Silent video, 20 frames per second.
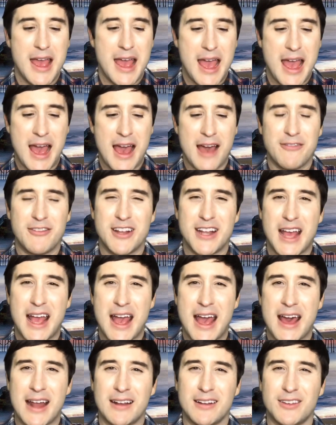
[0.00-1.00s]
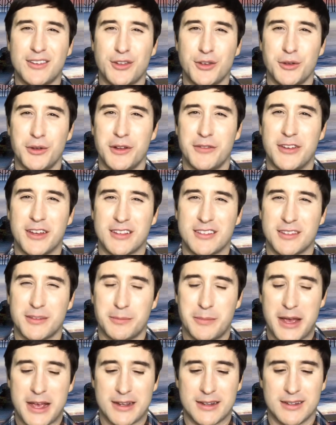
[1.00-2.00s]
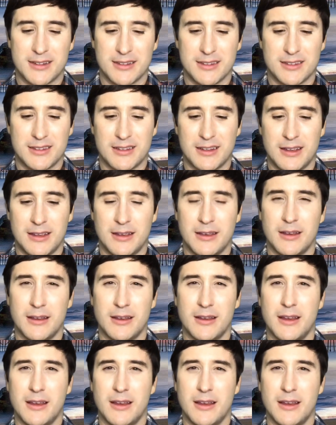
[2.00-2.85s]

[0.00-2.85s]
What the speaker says: have an attitude of expectancy.